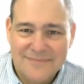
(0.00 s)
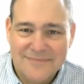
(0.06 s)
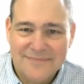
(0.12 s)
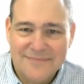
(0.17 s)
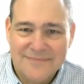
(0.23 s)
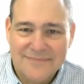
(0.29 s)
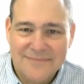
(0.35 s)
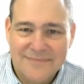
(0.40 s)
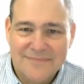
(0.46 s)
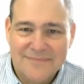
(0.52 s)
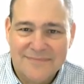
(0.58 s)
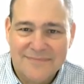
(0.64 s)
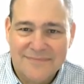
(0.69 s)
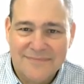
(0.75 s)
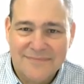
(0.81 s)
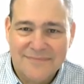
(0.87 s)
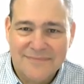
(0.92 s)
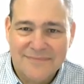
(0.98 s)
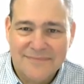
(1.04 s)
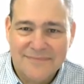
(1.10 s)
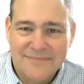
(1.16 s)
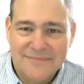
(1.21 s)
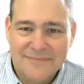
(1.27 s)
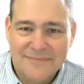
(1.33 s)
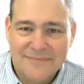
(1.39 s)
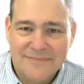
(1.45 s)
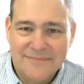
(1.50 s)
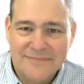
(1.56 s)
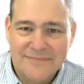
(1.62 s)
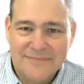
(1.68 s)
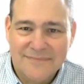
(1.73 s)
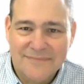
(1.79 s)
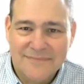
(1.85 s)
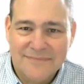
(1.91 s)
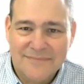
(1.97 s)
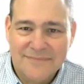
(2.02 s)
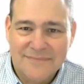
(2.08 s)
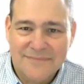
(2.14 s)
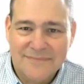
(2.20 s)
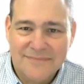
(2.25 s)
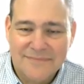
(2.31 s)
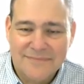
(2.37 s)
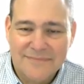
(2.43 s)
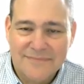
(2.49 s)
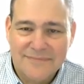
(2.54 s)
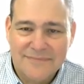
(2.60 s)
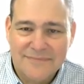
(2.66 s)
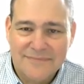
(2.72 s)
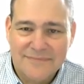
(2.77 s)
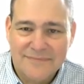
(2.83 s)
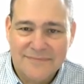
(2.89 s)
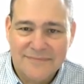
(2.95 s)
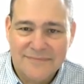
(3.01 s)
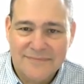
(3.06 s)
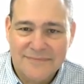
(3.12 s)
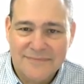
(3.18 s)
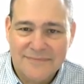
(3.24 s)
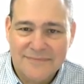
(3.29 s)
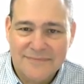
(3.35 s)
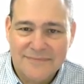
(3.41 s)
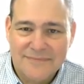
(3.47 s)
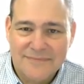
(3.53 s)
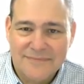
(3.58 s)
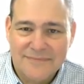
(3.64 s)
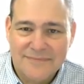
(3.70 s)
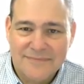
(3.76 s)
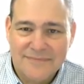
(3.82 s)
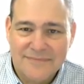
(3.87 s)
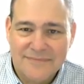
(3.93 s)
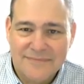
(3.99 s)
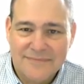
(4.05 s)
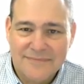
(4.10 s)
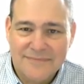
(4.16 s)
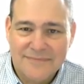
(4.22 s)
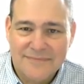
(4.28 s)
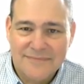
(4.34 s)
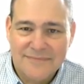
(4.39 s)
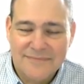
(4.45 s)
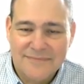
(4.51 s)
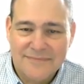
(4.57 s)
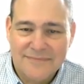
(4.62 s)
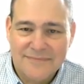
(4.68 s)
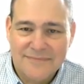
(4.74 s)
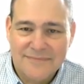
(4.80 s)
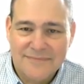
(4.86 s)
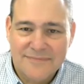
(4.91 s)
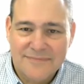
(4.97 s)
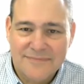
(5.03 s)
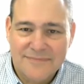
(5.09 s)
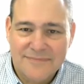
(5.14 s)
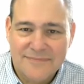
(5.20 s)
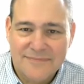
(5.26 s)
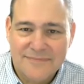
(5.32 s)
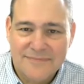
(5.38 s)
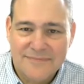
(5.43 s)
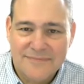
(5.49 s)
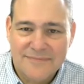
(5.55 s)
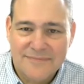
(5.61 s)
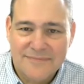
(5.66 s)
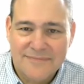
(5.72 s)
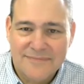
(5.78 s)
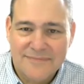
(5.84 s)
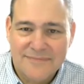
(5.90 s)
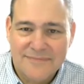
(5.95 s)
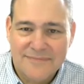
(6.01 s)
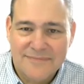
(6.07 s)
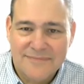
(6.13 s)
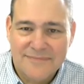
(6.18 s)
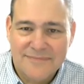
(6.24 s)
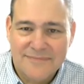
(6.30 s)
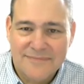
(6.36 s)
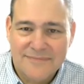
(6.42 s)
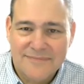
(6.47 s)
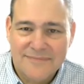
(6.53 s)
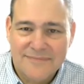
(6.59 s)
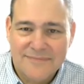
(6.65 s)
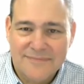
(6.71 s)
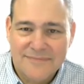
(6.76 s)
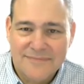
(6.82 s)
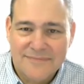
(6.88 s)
(silent)